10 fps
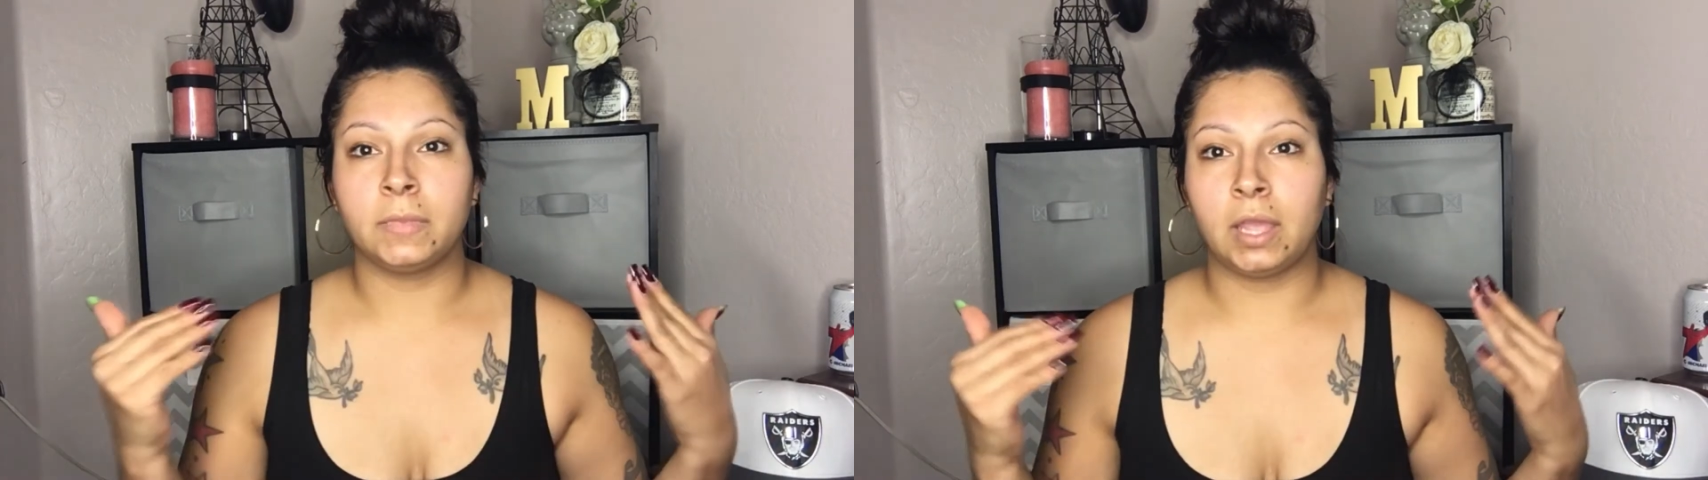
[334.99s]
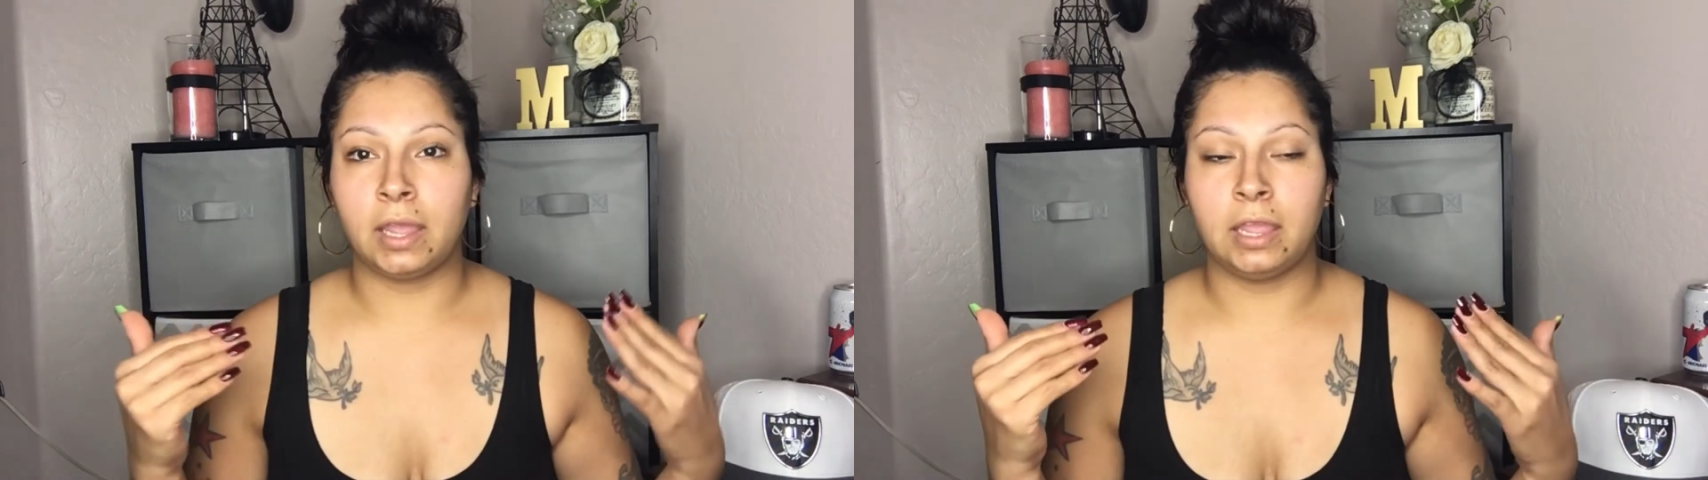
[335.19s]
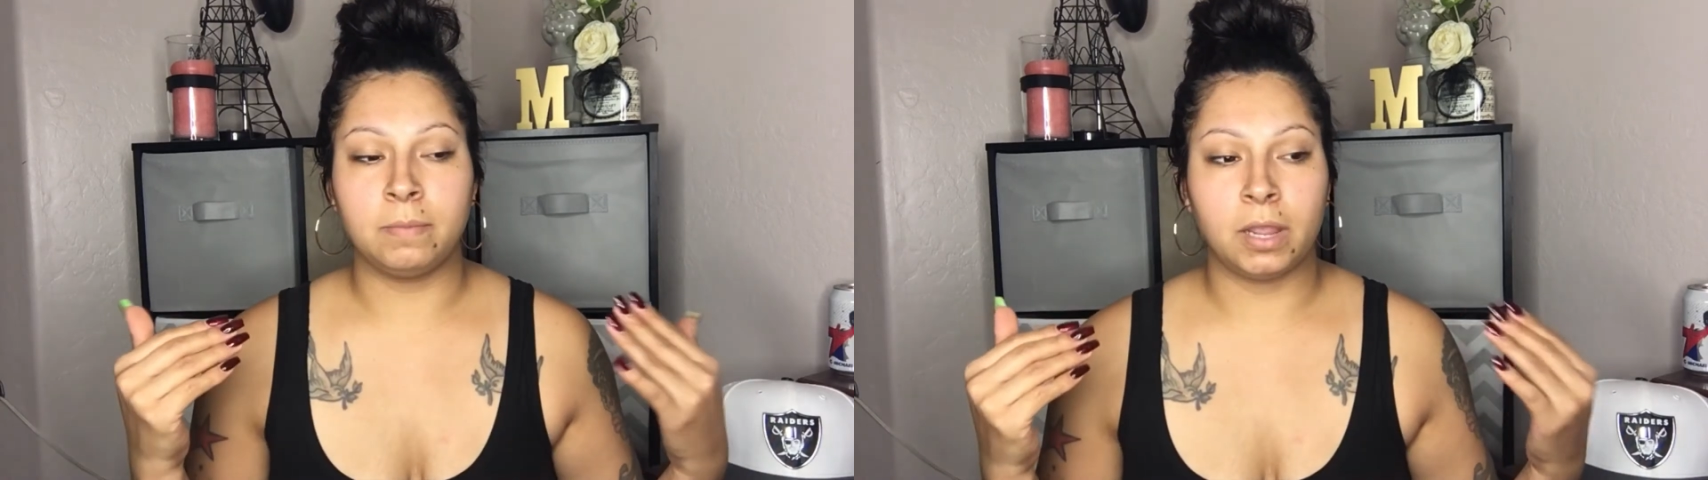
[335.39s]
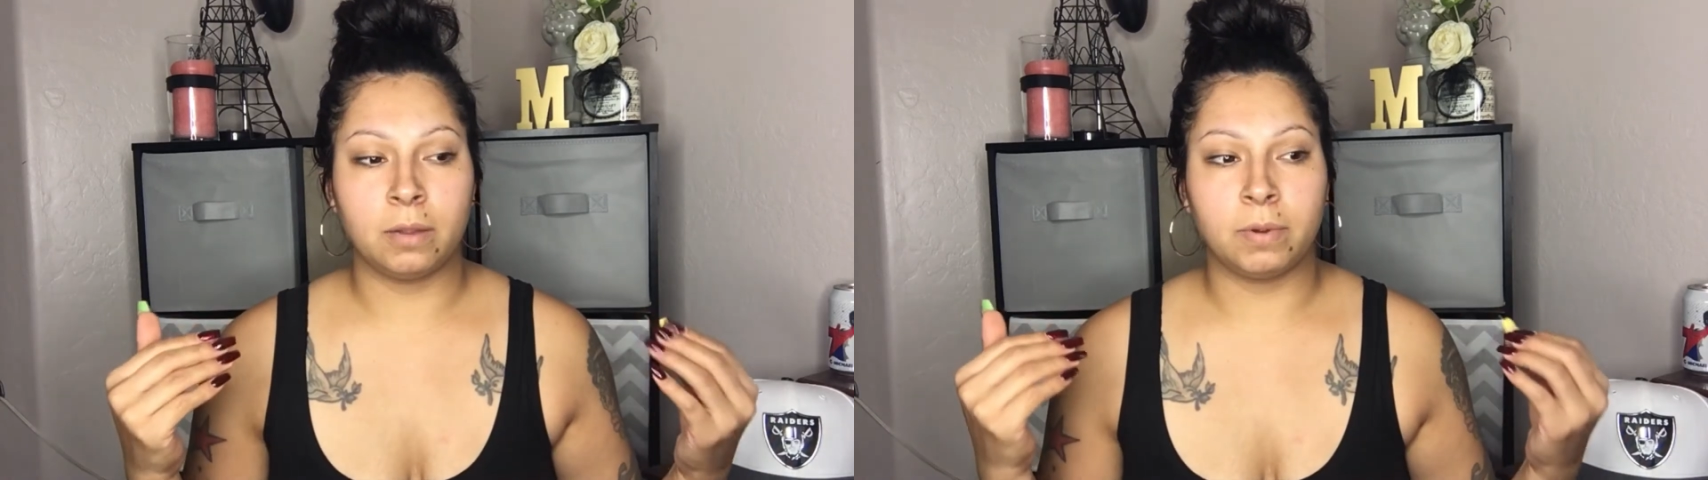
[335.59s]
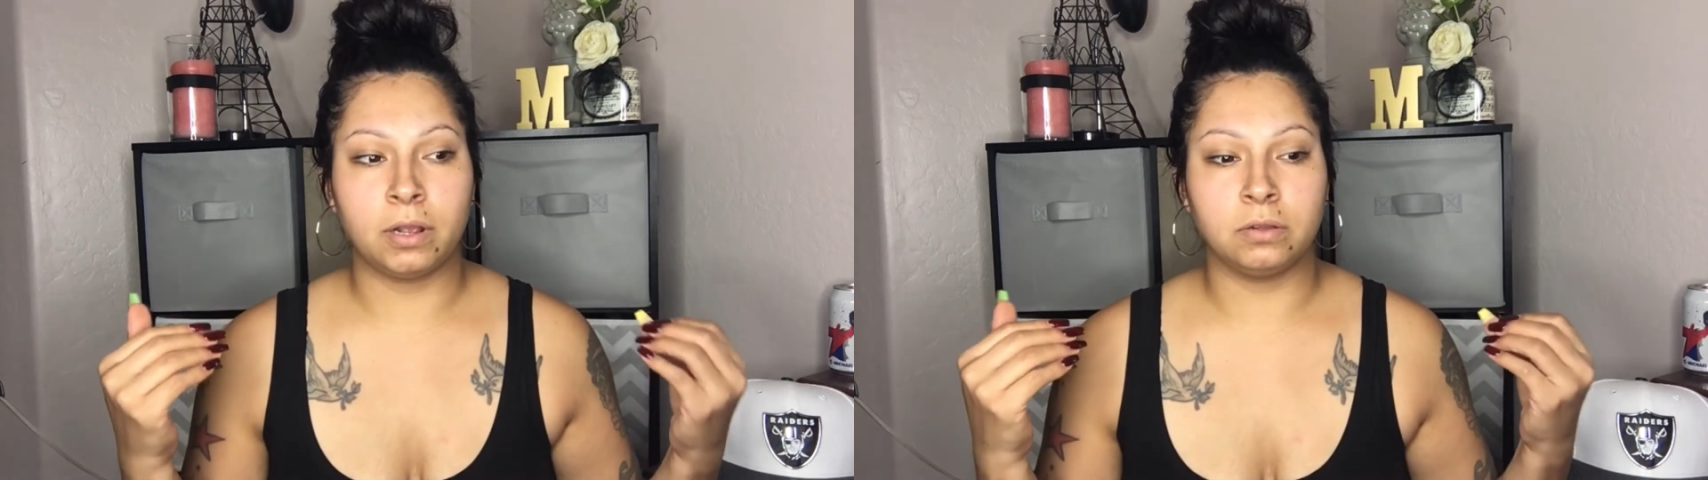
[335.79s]
I hate my
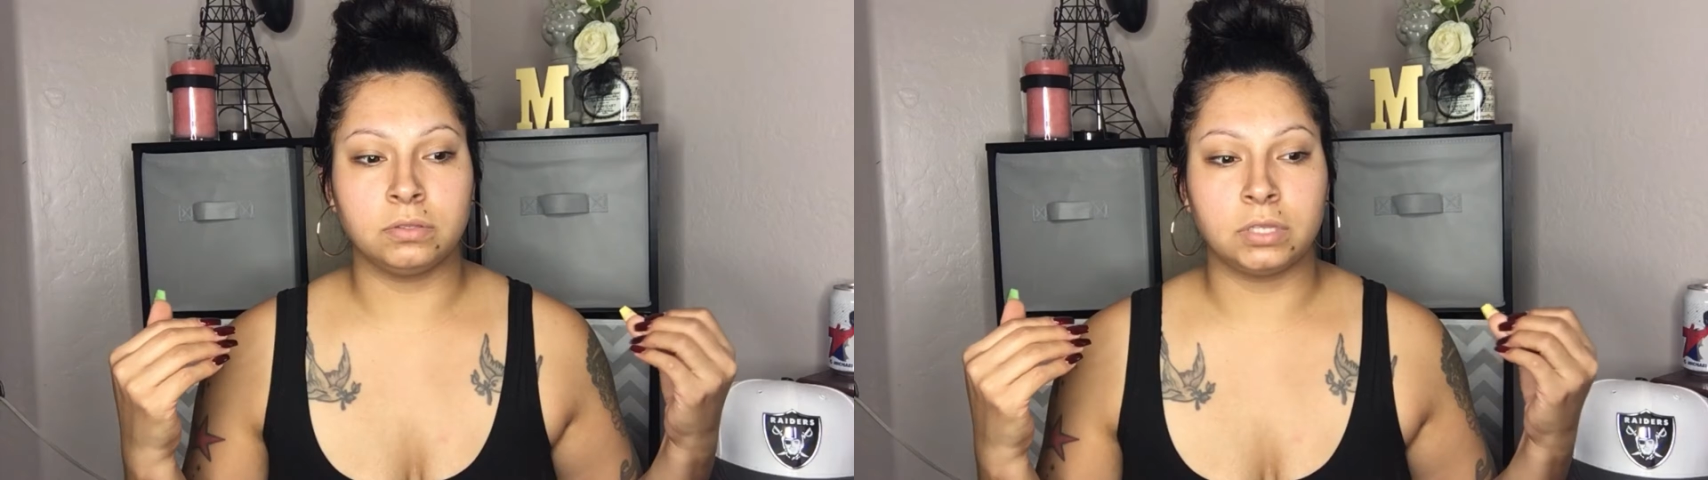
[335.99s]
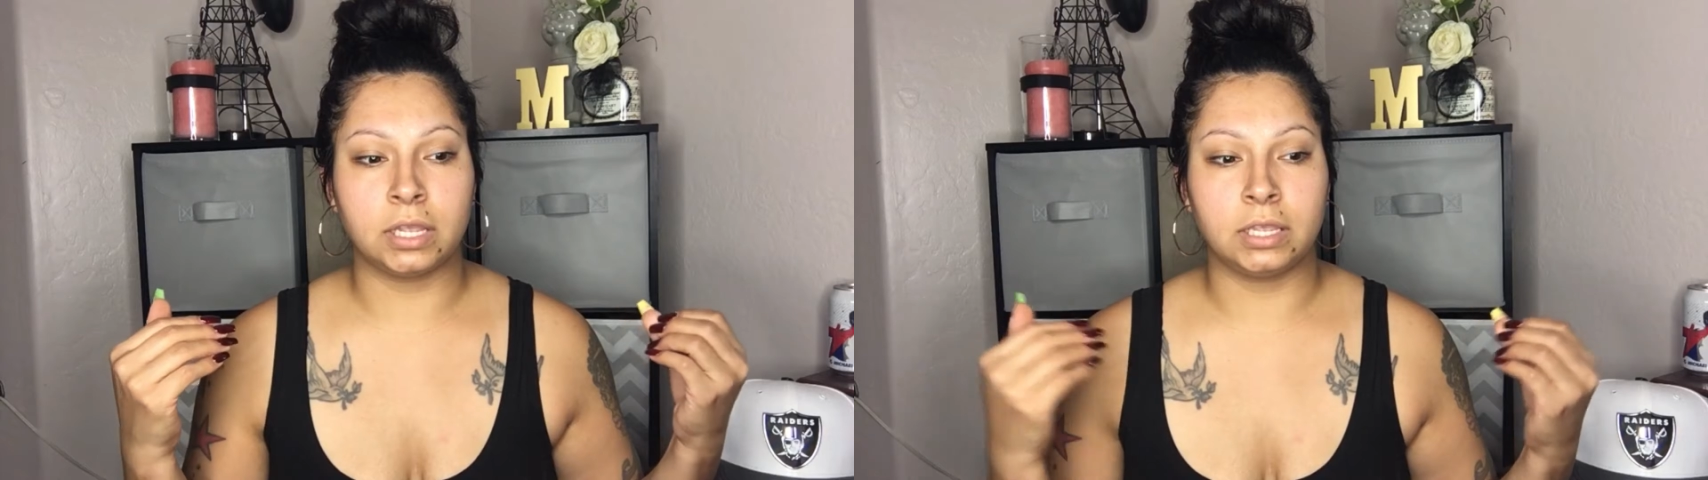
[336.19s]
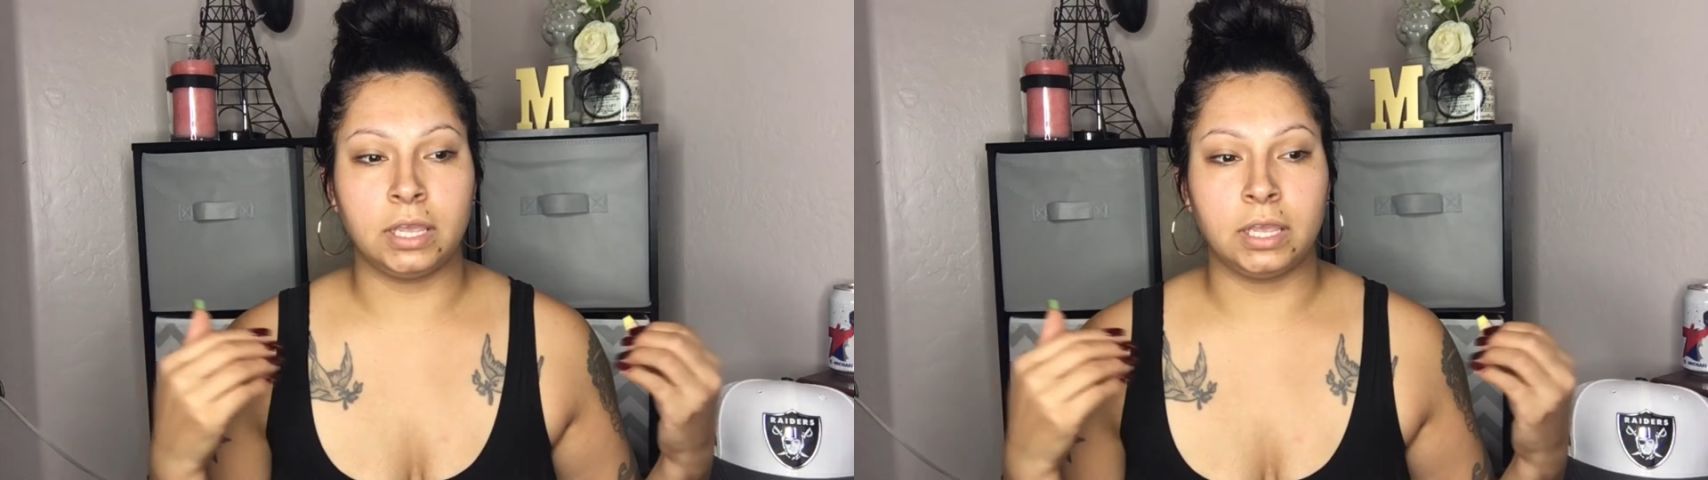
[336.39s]
eyebrows. I